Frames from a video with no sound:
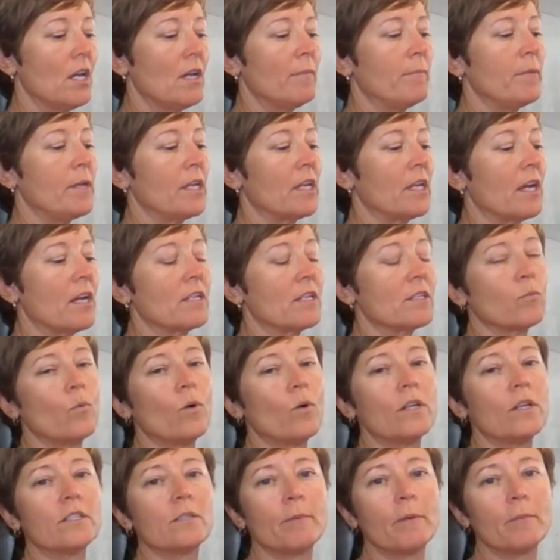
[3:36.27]
because
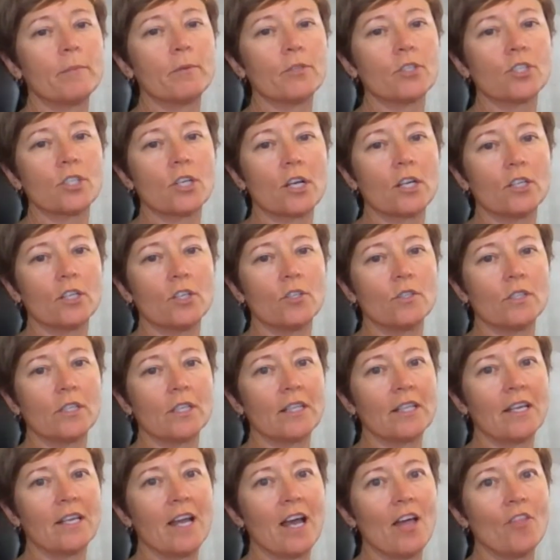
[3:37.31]
once people start
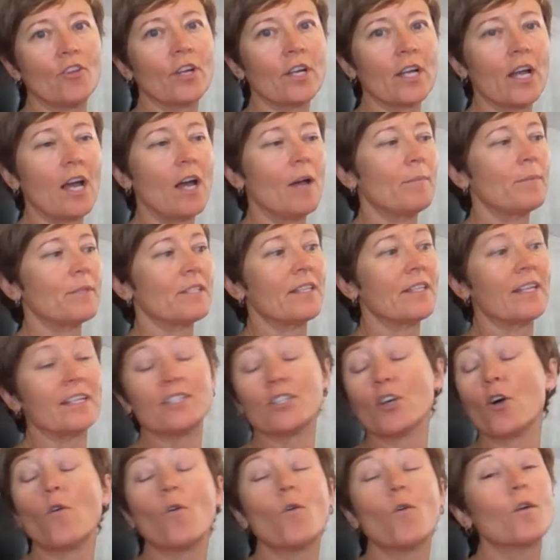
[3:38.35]
using the other cups, they
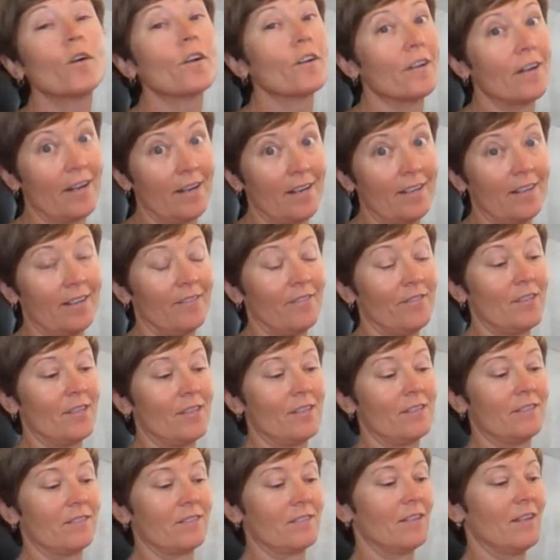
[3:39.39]
don't order any of
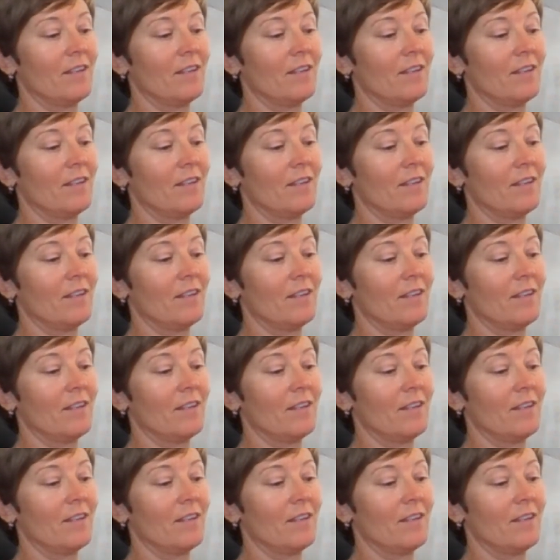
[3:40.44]
these